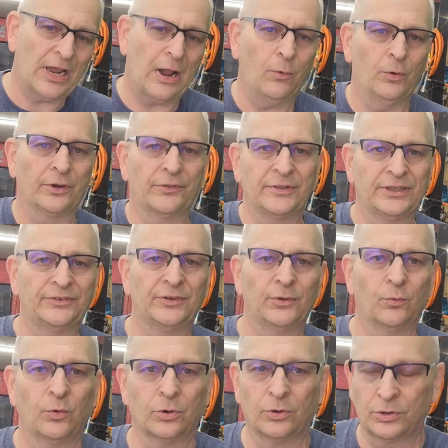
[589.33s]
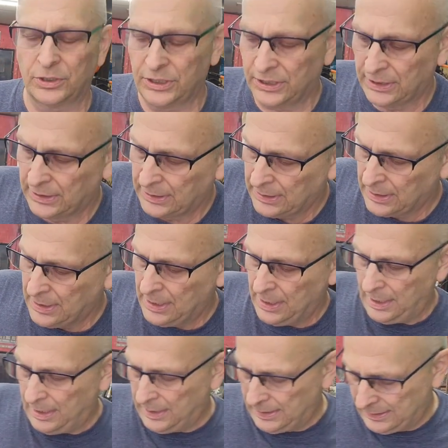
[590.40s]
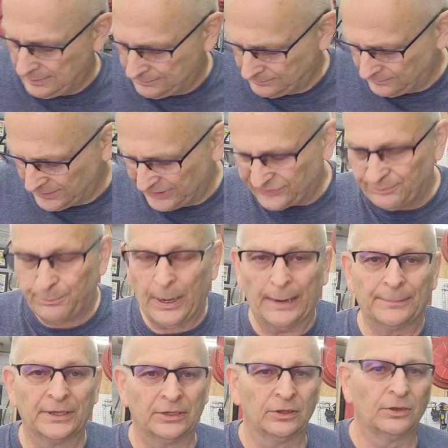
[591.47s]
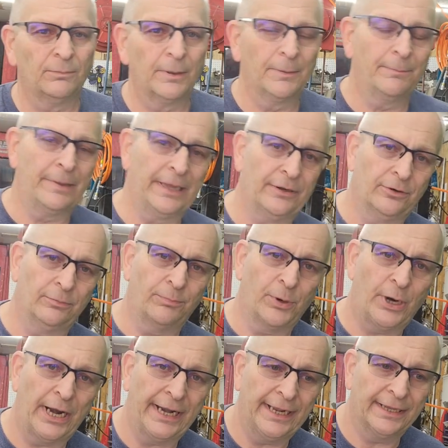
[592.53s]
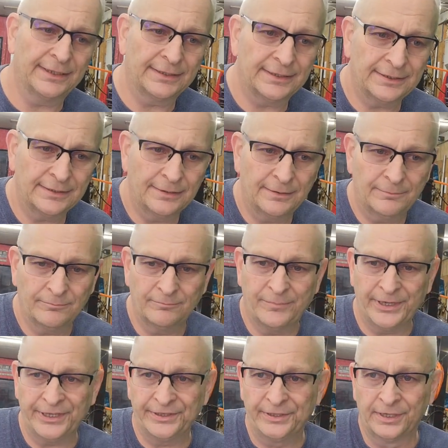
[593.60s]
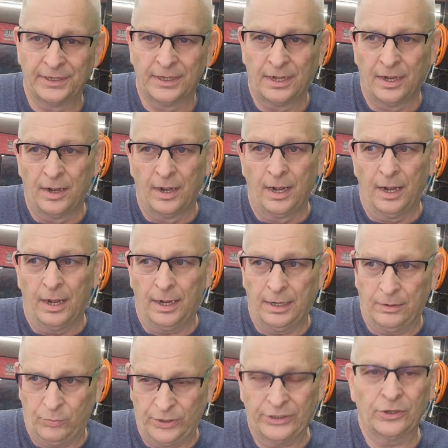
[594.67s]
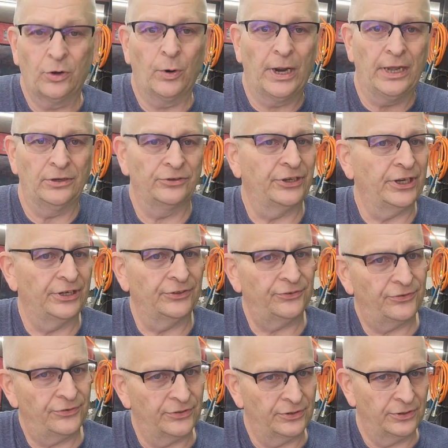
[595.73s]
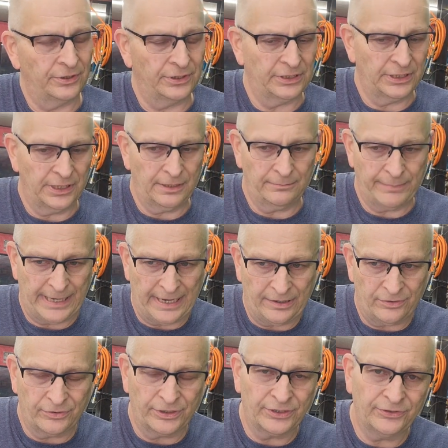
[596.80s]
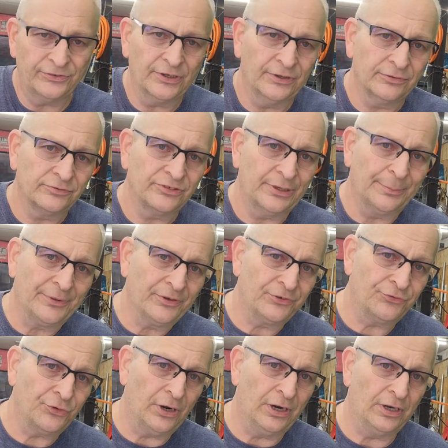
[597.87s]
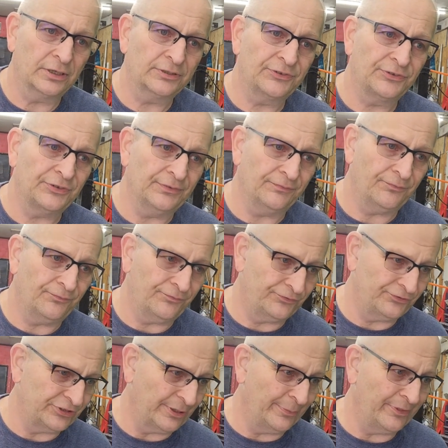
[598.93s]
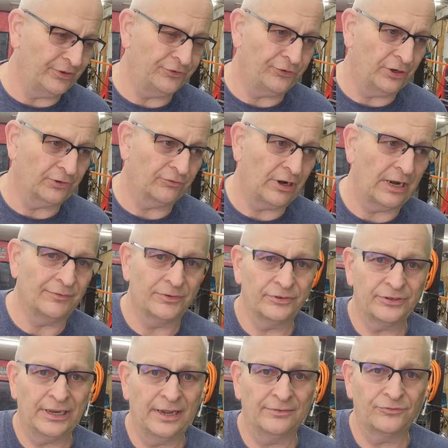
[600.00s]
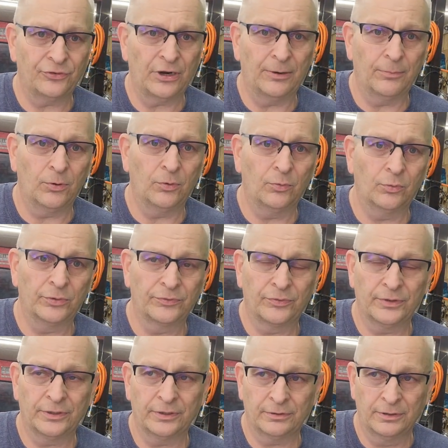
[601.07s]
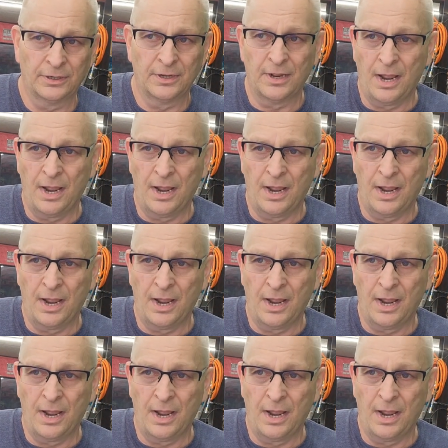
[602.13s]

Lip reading: got one of these at work. It's probably a little bit better brand, but We can go out and test the batteries on some of the trucks. If some of the truck drivers have trouble with their